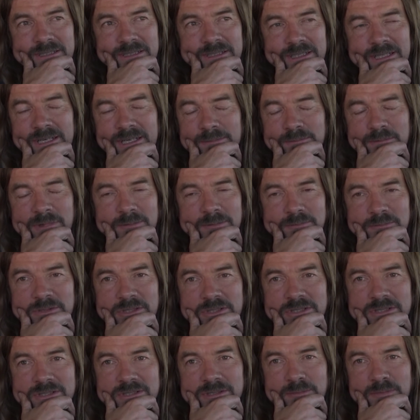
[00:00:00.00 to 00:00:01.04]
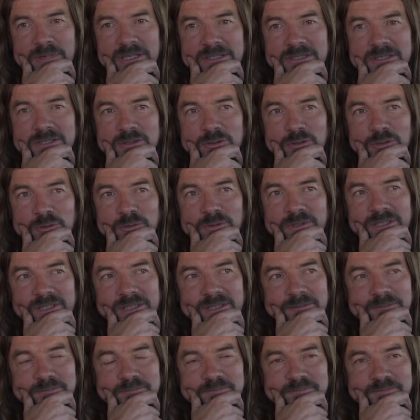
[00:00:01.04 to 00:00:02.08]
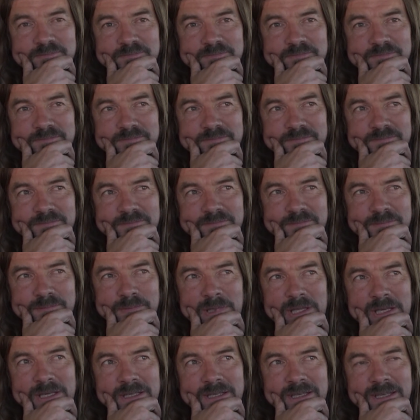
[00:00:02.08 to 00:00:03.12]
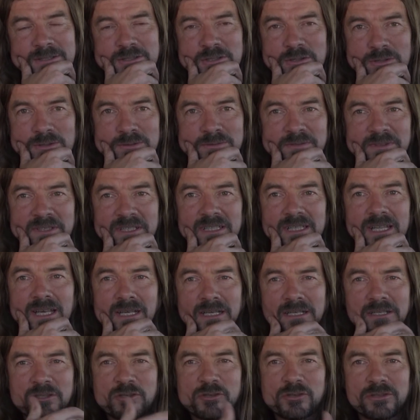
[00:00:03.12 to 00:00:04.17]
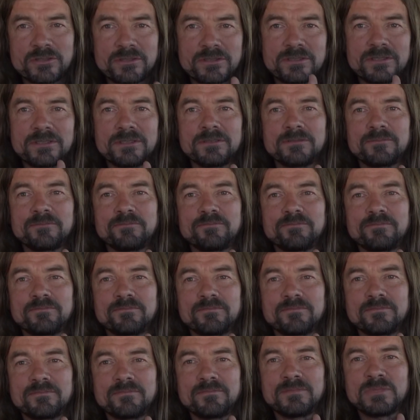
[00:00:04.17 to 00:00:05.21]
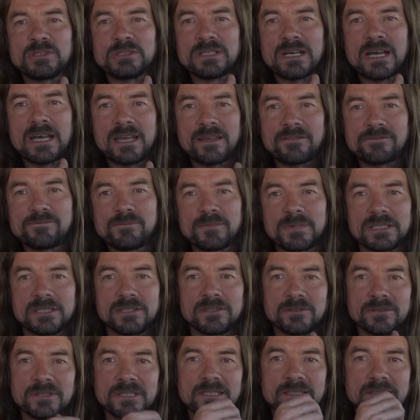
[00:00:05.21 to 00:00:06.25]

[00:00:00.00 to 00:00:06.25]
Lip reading: Yeah, I'm just a bit stuck with it. Like, I sort of feel like I should. I haven't been doing.